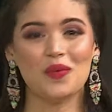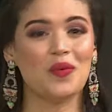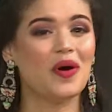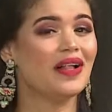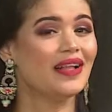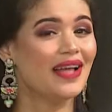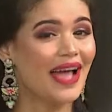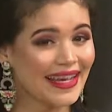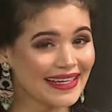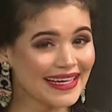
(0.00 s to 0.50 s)

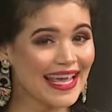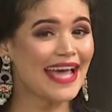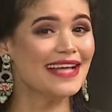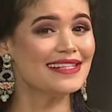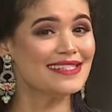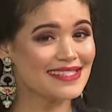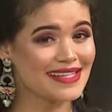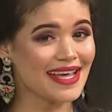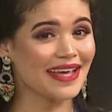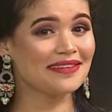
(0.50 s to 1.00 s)
Well, I
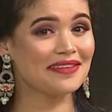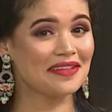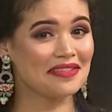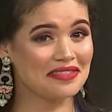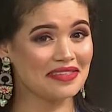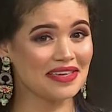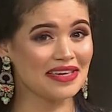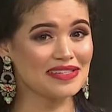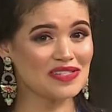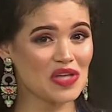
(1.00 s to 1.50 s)
can say
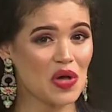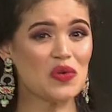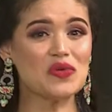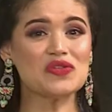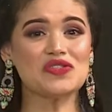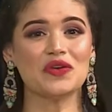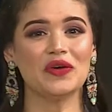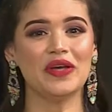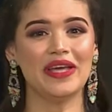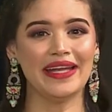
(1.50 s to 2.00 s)
that things are
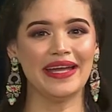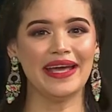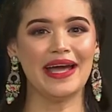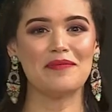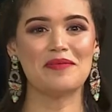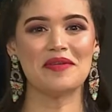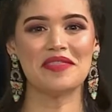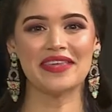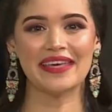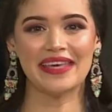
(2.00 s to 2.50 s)
also
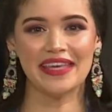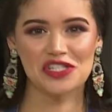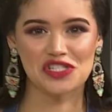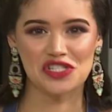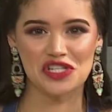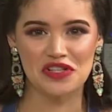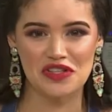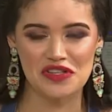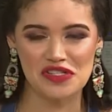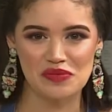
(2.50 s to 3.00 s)
heating up in the
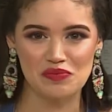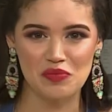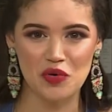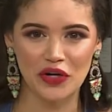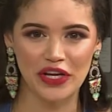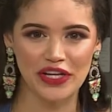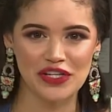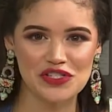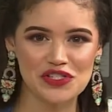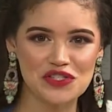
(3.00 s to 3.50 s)
kitchen this
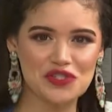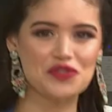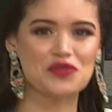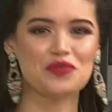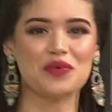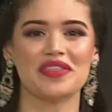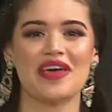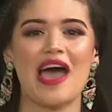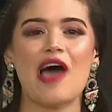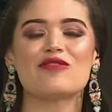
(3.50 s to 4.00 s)
morning
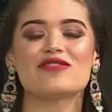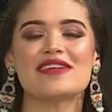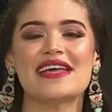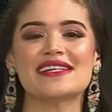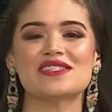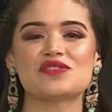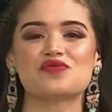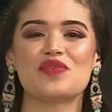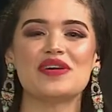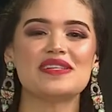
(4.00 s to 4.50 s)
too with our
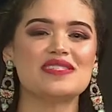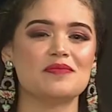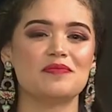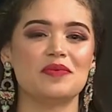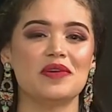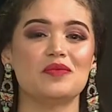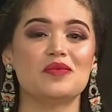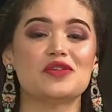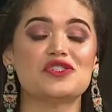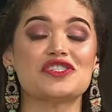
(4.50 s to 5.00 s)
next
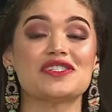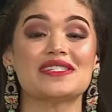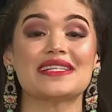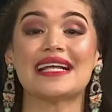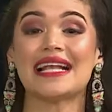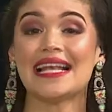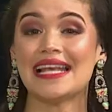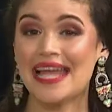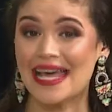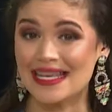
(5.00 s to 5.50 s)
recipe, which is
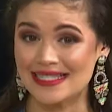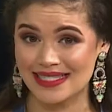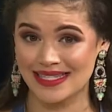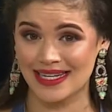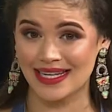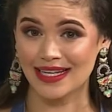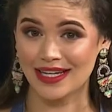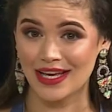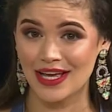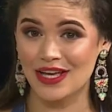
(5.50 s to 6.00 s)
a
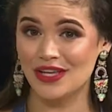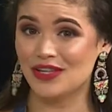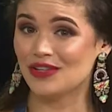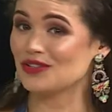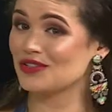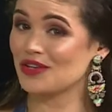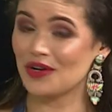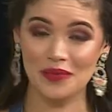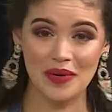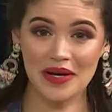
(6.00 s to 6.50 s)
classic
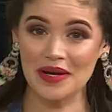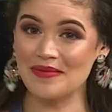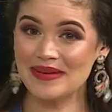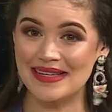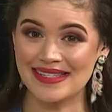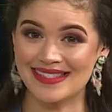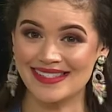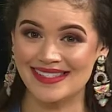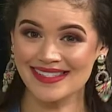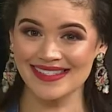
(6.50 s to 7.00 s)
you don't want to
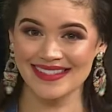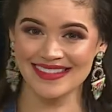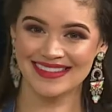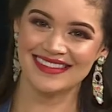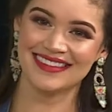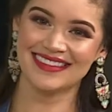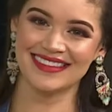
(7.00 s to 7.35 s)
miss.